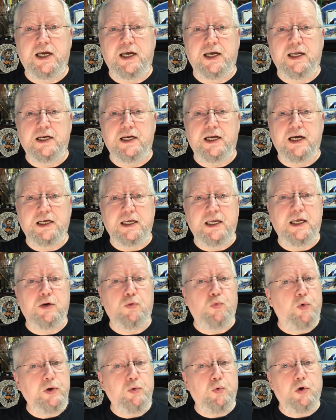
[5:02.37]
And
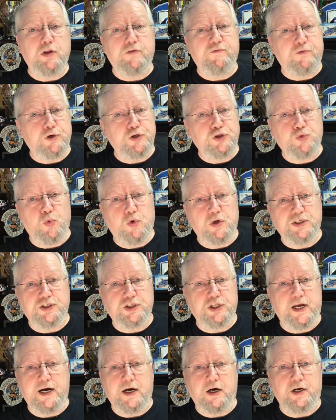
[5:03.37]
again, we weren't the first ones
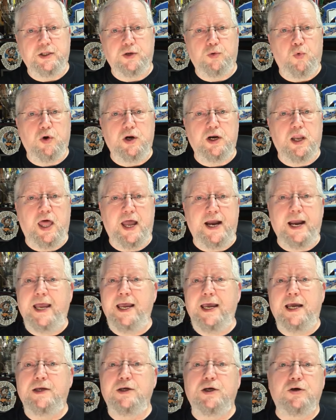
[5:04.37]
there either. It wasn't like,
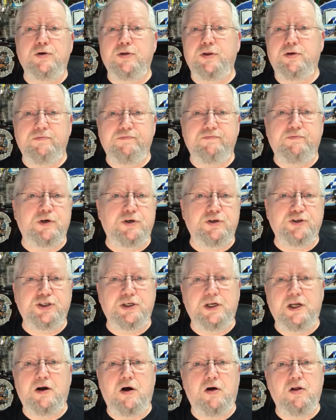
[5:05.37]
hey, you're the first,
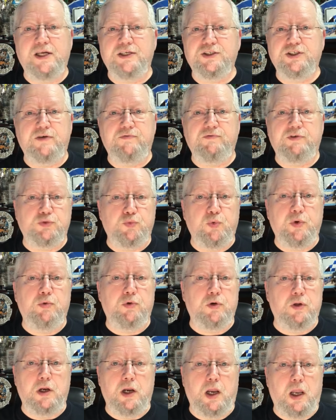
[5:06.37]
all that stuff, because we were
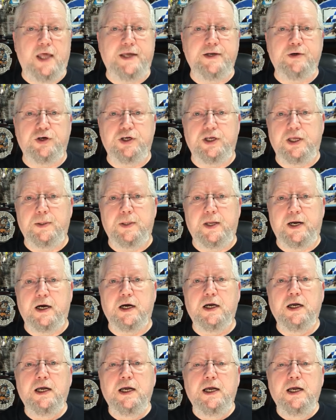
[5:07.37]
a little later getting there.